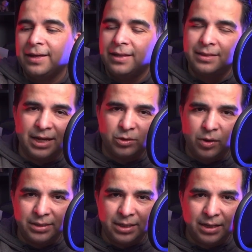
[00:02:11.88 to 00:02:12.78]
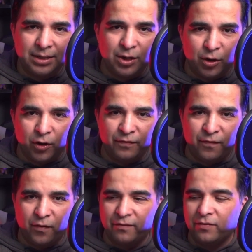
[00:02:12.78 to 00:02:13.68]
That's why I say that they're not
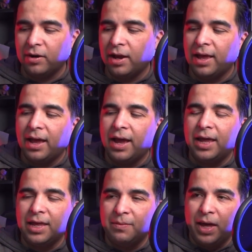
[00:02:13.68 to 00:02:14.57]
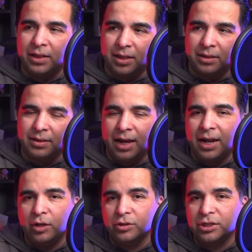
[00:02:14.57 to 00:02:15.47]
forever. It bended,
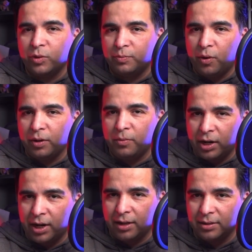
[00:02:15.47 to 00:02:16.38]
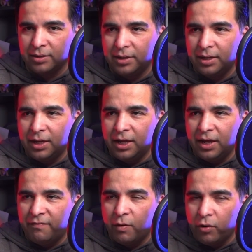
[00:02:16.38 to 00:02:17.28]
and I use it with polymer clay.
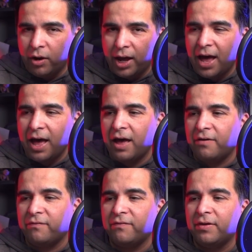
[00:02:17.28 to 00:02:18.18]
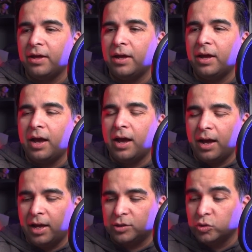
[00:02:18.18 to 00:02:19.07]
If I would have
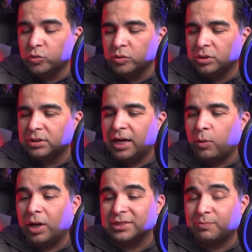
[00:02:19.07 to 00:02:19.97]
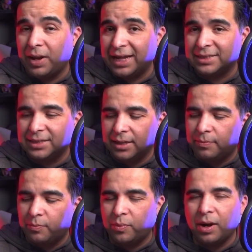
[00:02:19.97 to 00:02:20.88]
a tool that was plastic,
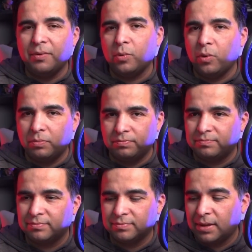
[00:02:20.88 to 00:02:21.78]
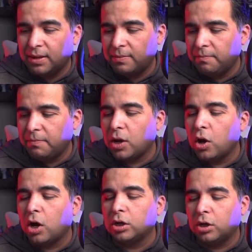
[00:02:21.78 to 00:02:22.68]
probably would have been
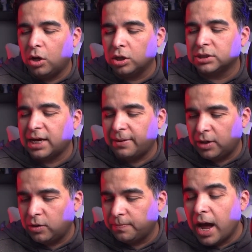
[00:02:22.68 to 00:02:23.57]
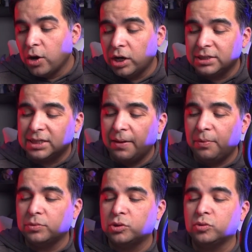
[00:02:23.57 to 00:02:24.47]
gone long time ago. Another type
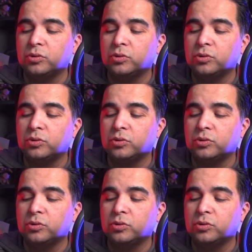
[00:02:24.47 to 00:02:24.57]
of tool